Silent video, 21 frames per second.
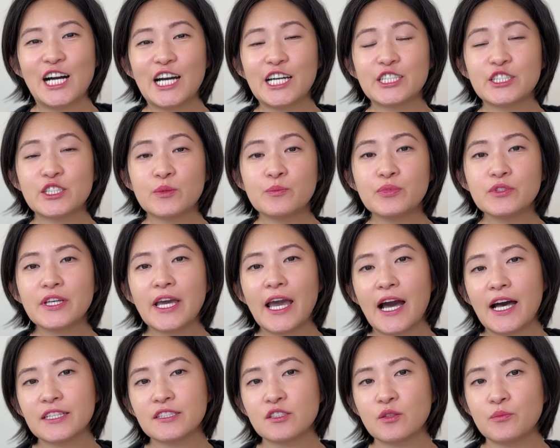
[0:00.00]
I simply
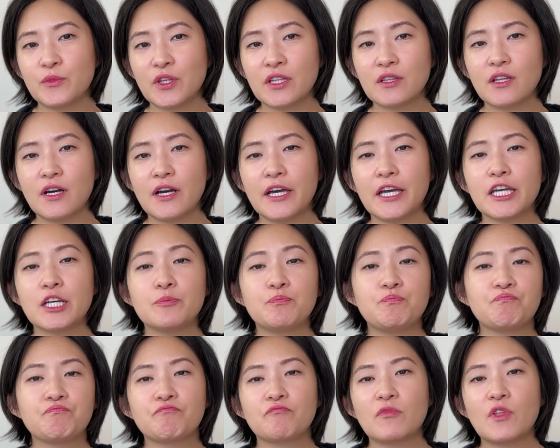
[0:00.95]
asked something like,
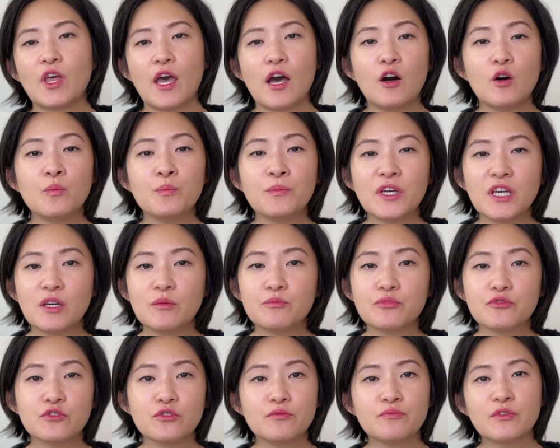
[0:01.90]
help me
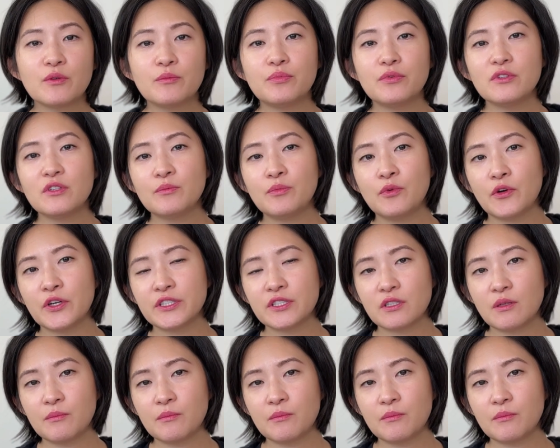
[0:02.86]
improve the bullet points